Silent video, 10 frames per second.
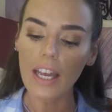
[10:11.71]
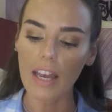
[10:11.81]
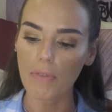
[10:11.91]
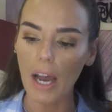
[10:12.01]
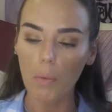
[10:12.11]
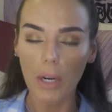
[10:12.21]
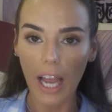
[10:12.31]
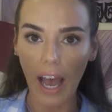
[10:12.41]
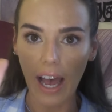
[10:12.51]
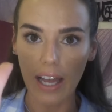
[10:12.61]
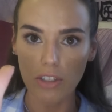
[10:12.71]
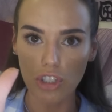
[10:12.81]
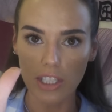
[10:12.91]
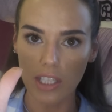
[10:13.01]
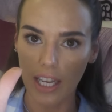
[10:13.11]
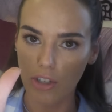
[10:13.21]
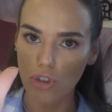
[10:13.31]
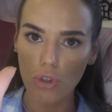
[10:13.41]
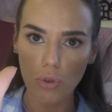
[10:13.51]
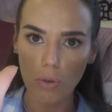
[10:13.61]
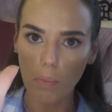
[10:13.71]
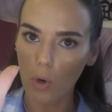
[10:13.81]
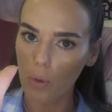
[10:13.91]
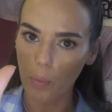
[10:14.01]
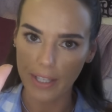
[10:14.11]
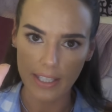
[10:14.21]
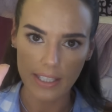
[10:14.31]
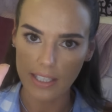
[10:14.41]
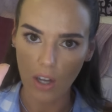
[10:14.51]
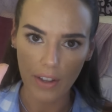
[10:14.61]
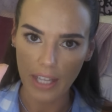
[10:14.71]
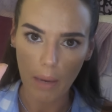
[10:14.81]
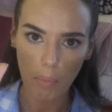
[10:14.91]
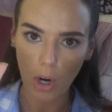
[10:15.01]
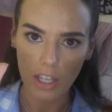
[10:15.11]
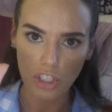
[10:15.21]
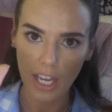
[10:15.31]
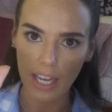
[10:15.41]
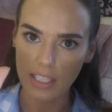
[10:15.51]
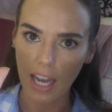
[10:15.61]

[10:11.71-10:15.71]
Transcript: If I would have had just like two more weeks on that project,